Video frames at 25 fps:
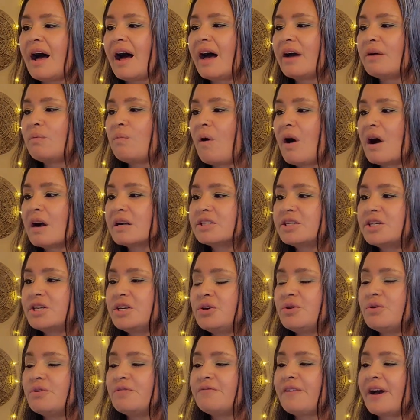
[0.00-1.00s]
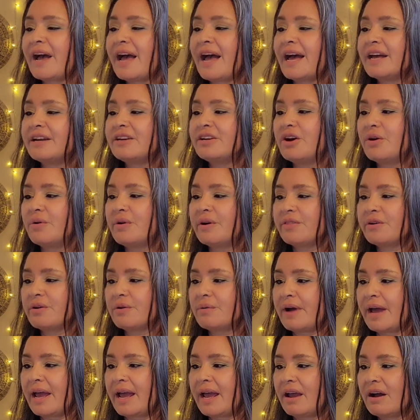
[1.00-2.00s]
I'd walk to you if I had no
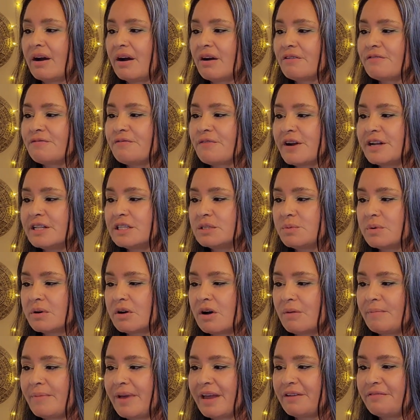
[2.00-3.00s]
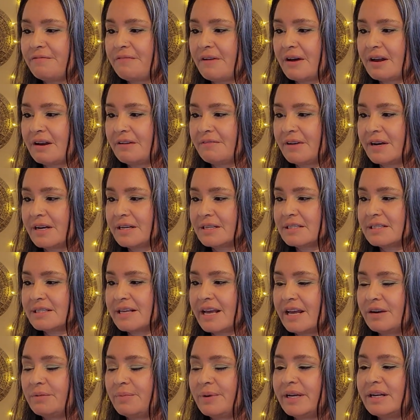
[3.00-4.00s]
other way. Our friends would all make fun of us,
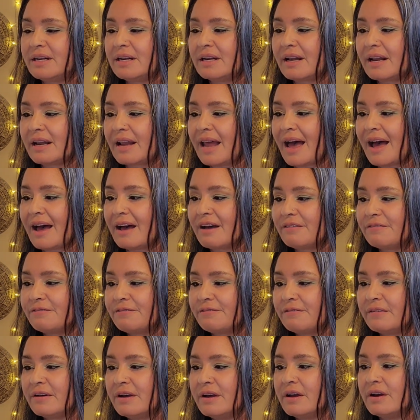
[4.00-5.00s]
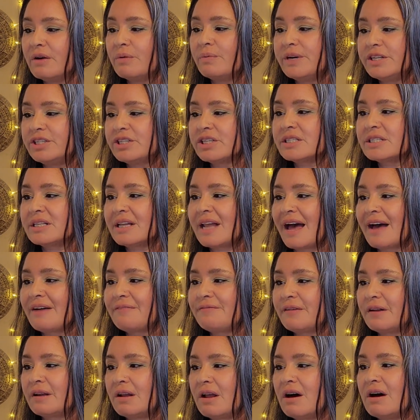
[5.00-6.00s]
and we'd laugh. We just
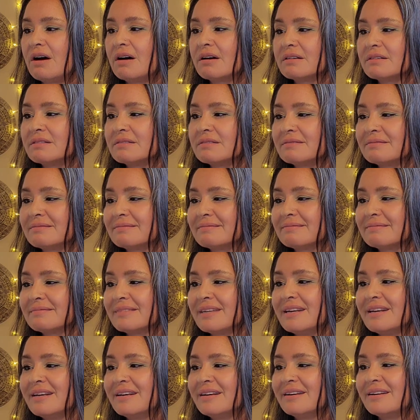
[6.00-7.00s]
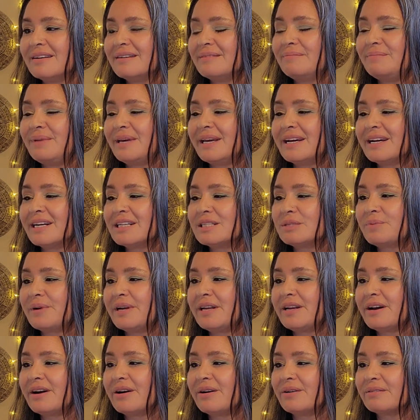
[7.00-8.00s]
laugh along because
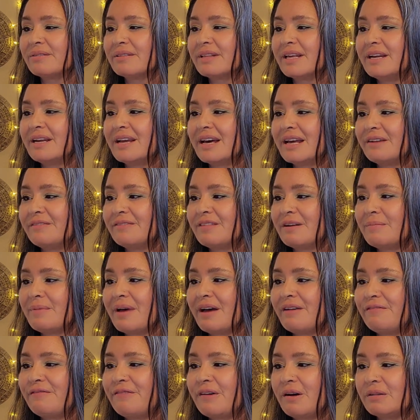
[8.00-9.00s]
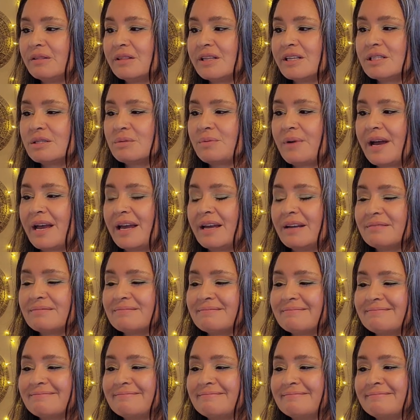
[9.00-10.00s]
we know that none of them have felt this way.
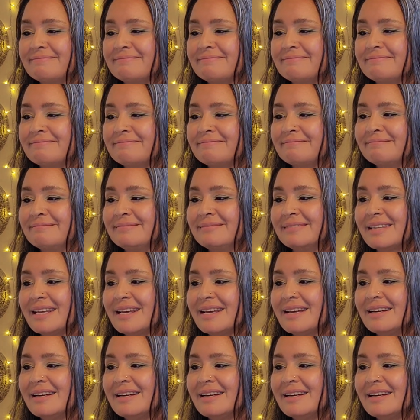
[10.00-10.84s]
Mm.